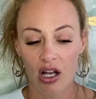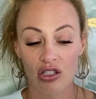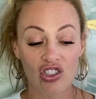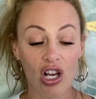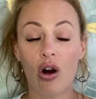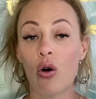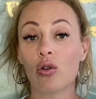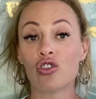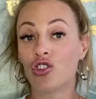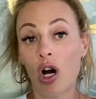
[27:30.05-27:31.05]

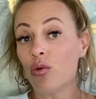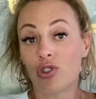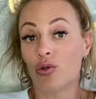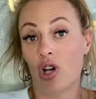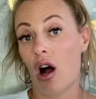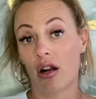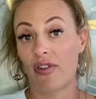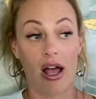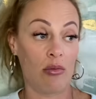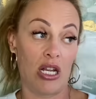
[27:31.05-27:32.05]
So don't do Tawkify.
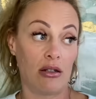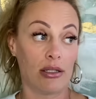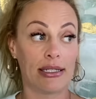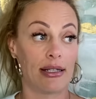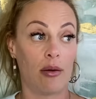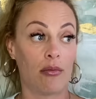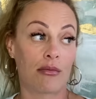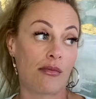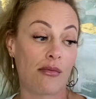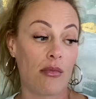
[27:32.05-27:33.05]
I mean, listen,
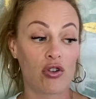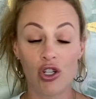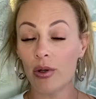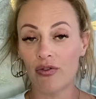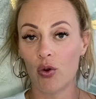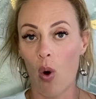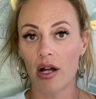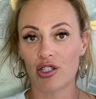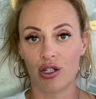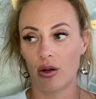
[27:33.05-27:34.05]
do it if you
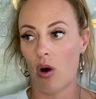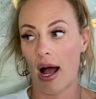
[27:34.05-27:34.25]
want to.